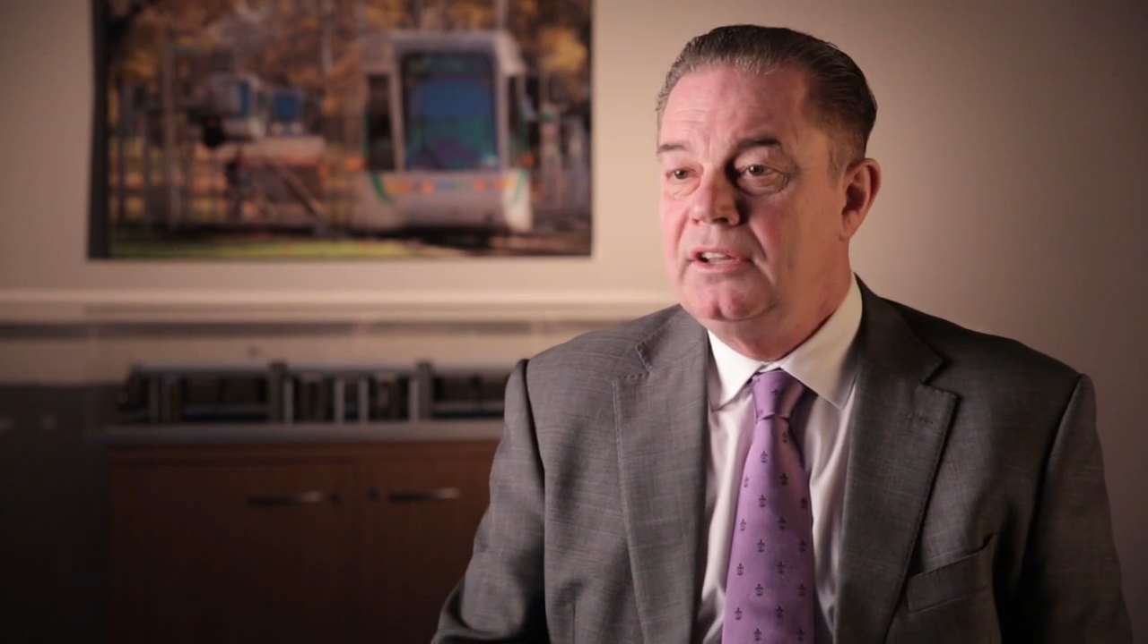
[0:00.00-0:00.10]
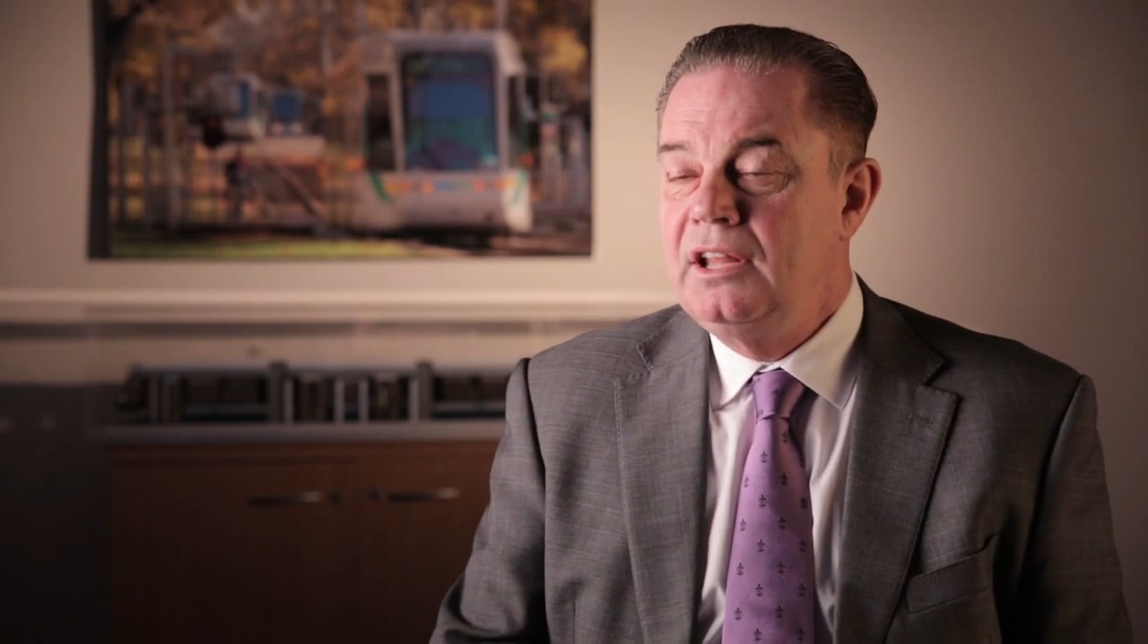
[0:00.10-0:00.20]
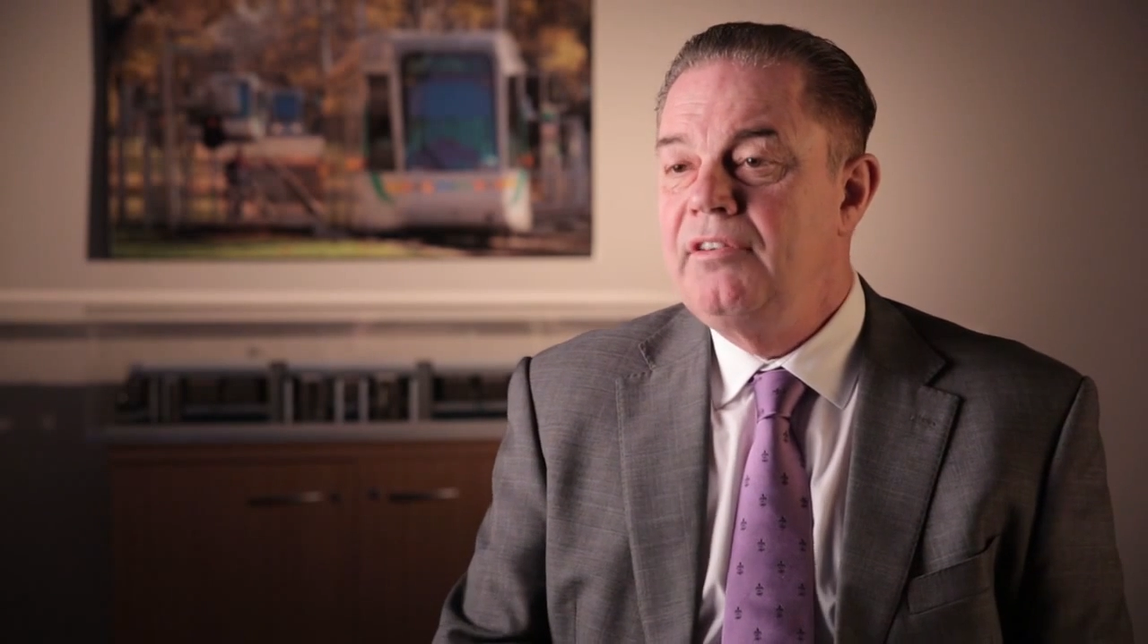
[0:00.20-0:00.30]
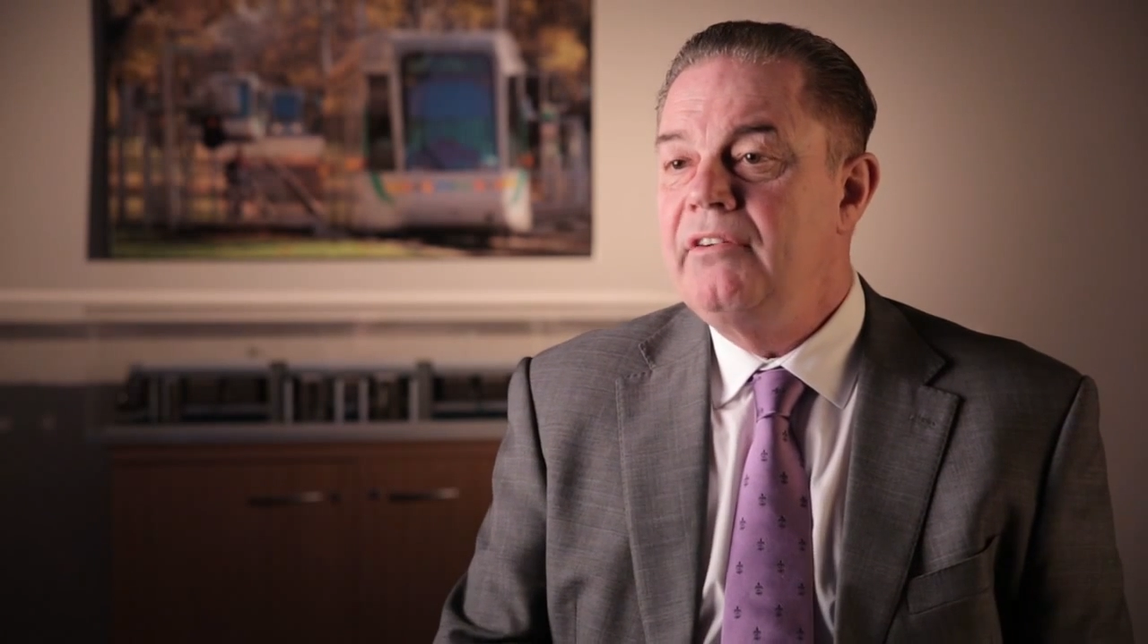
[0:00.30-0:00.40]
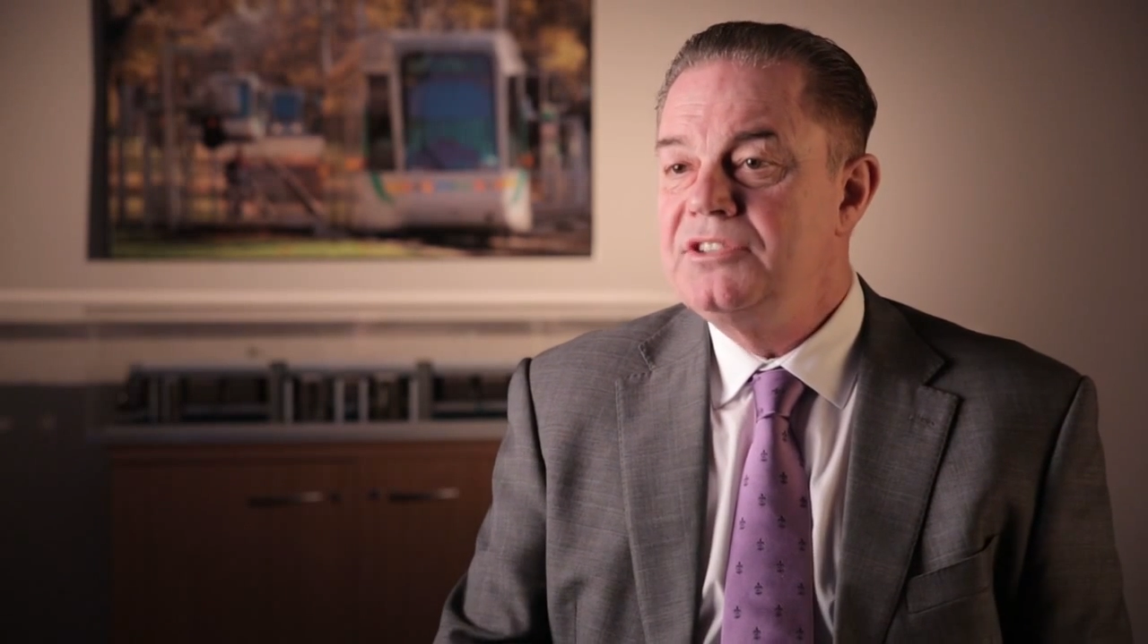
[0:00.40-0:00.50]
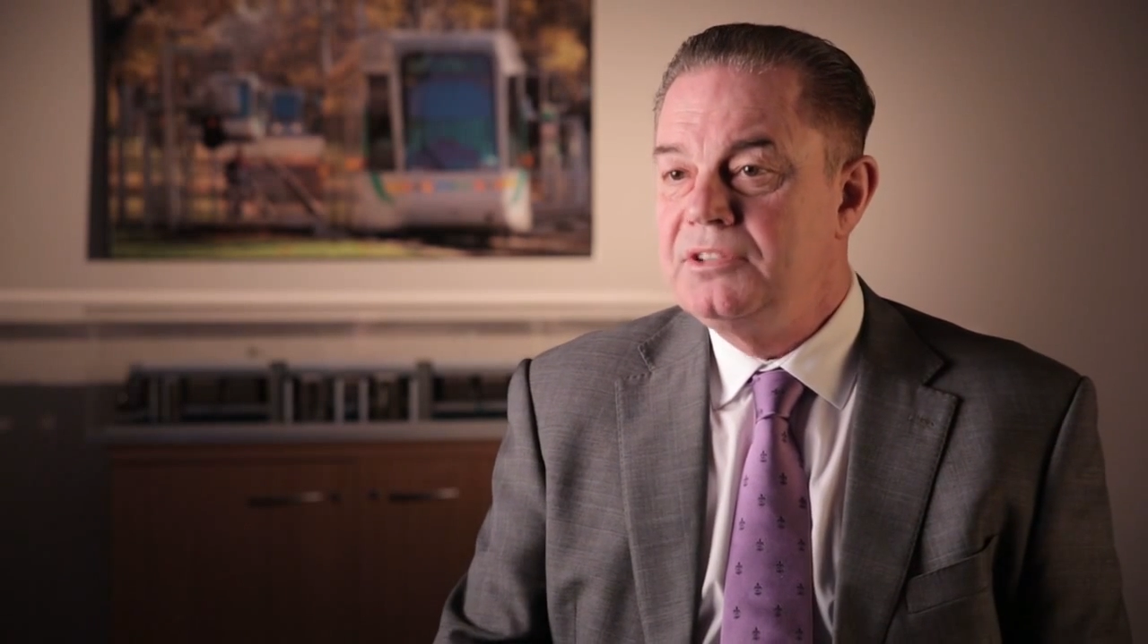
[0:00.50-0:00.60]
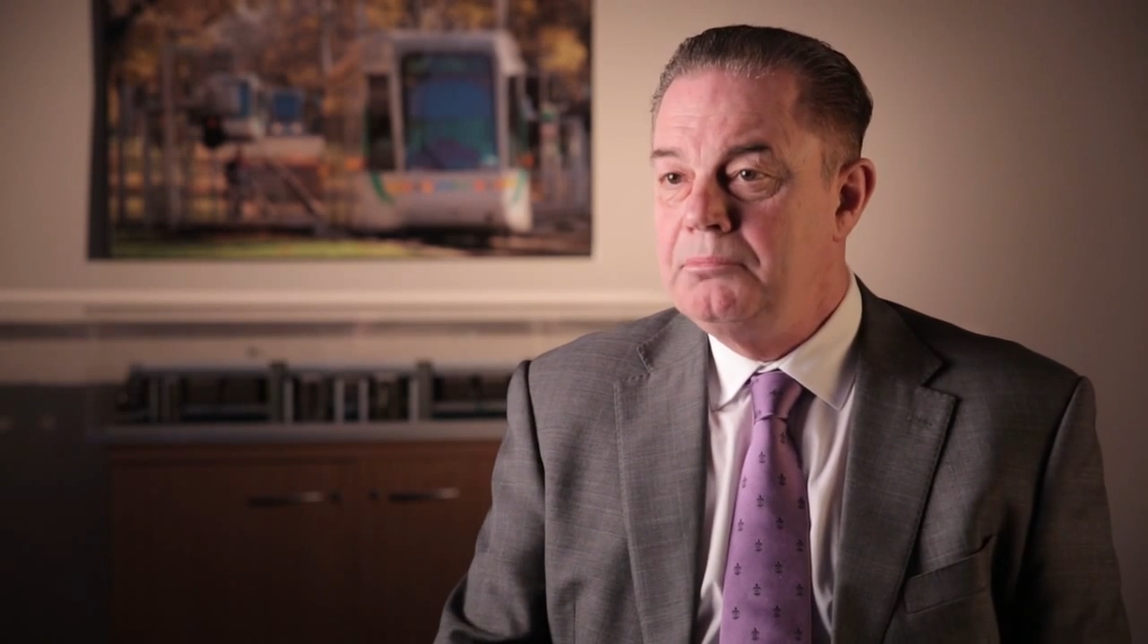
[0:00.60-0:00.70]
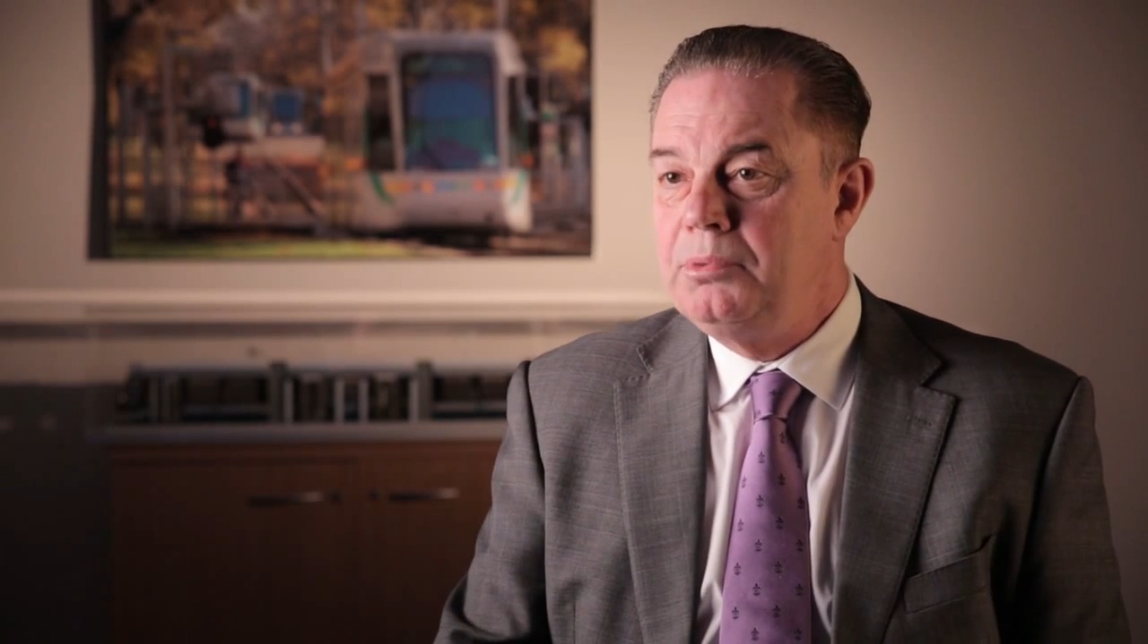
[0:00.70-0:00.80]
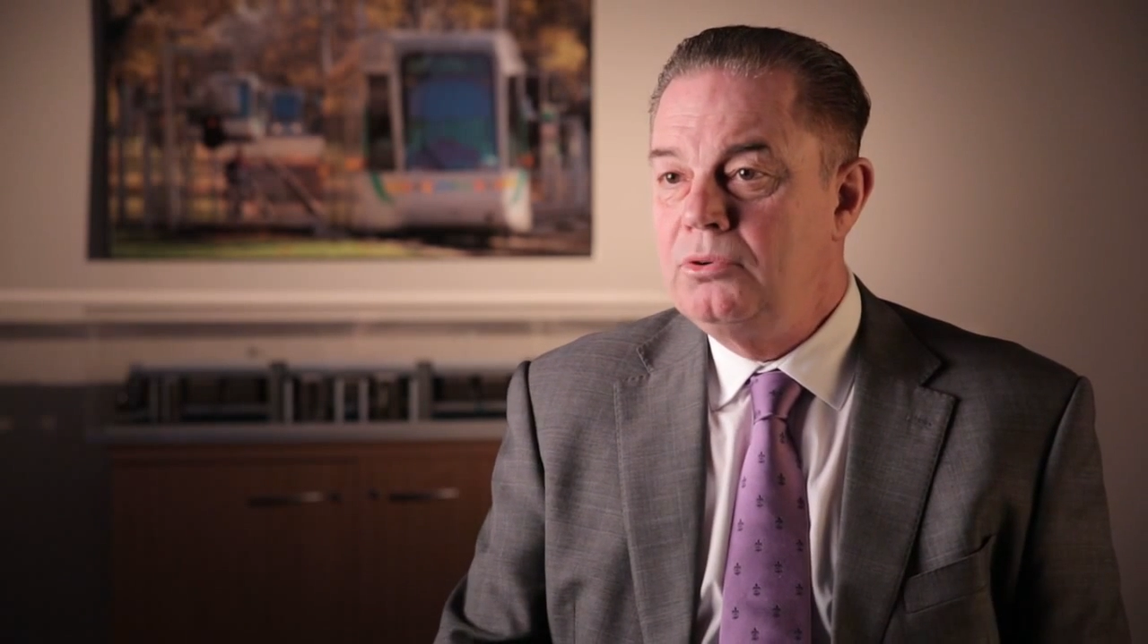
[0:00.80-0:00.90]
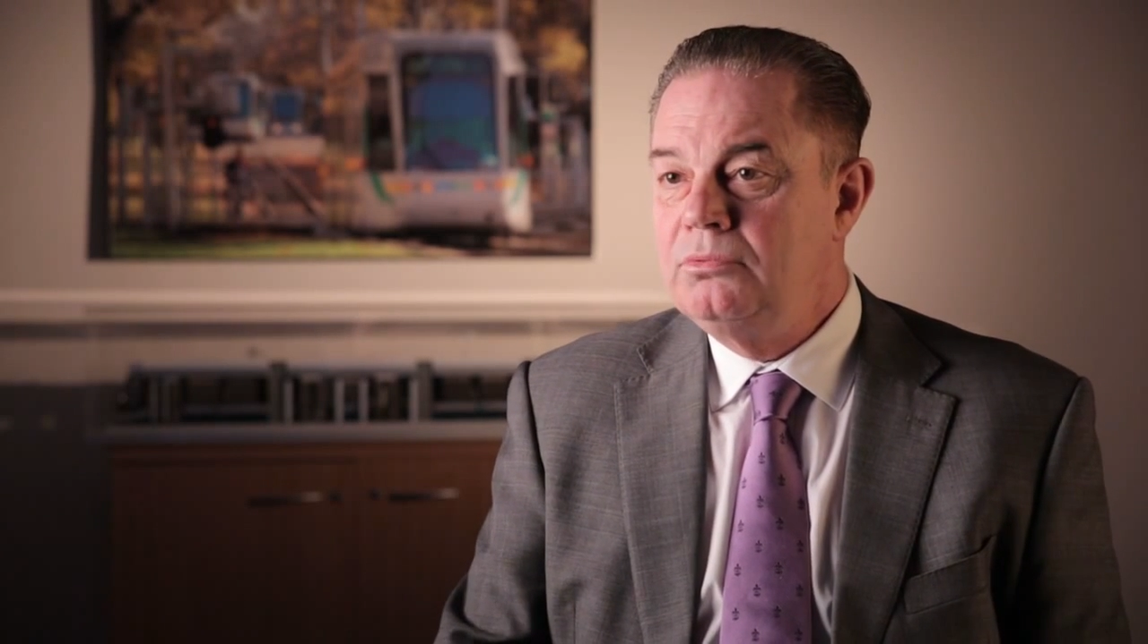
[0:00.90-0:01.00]
They're very
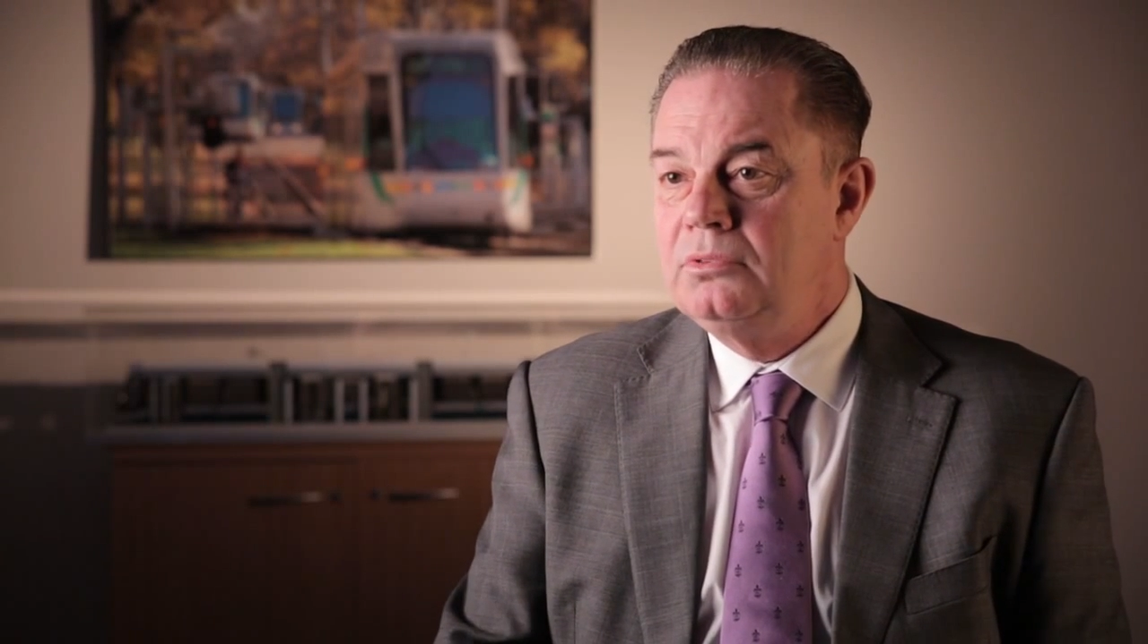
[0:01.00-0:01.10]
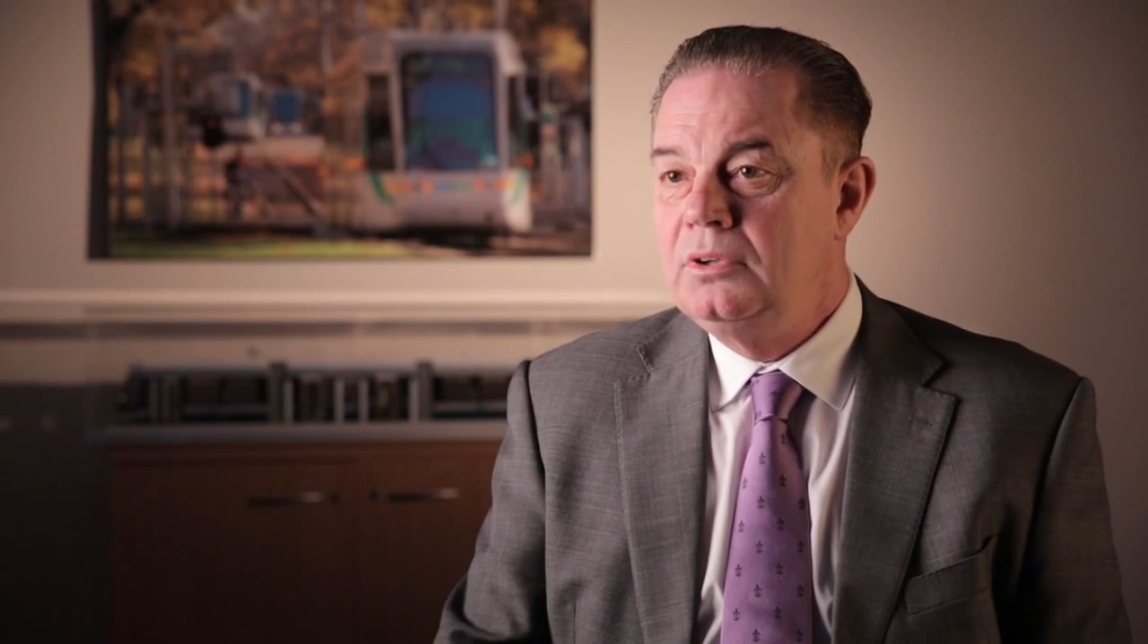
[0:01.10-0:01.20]
simple.